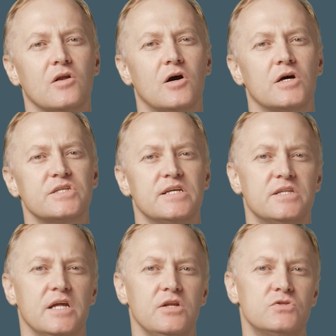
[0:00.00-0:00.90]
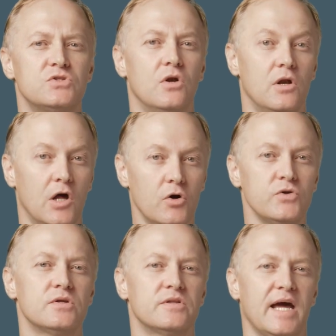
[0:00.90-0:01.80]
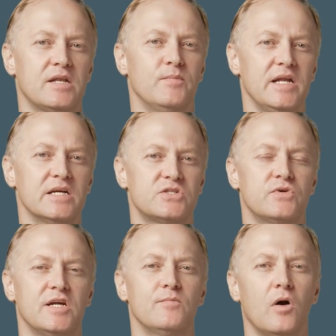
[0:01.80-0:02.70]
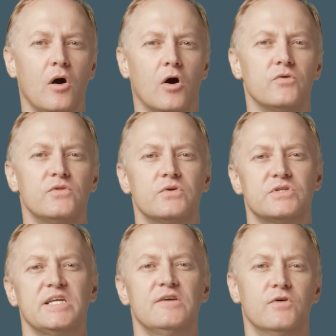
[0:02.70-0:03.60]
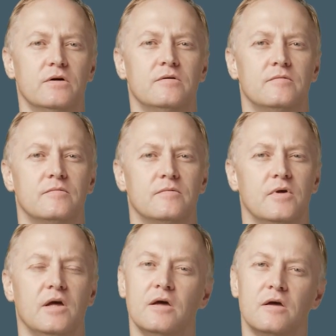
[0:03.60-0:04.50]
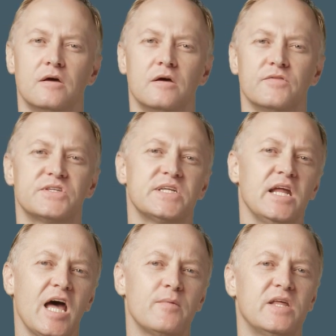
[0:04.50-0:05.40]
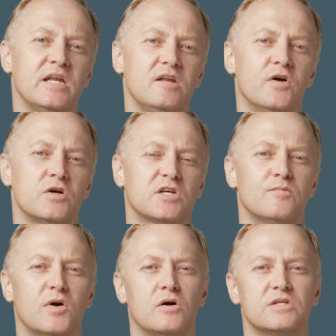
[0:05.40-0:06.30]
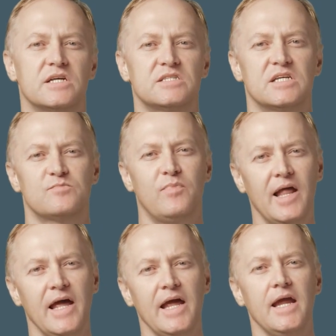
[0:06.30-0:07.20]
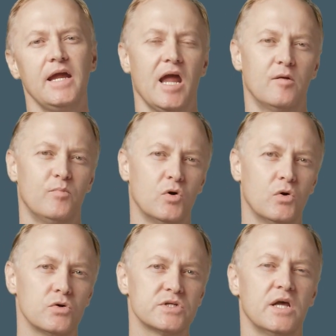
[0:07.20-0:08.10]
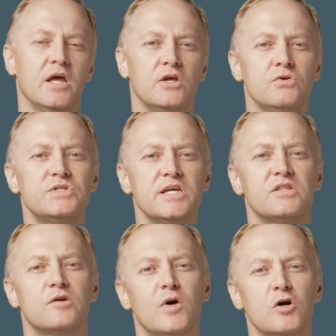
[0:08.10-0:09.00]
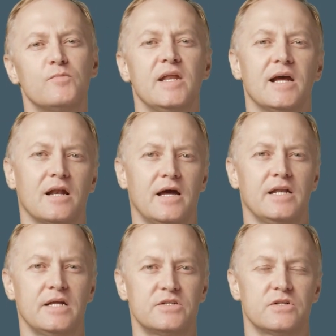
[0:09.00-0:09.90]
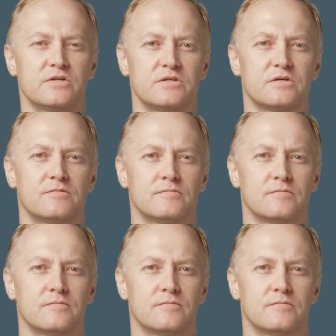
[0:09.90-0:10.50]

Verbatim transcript: class is then used to load that media stream on the receiver. The send app then invokes commands such as play and pause using the remote media client instance.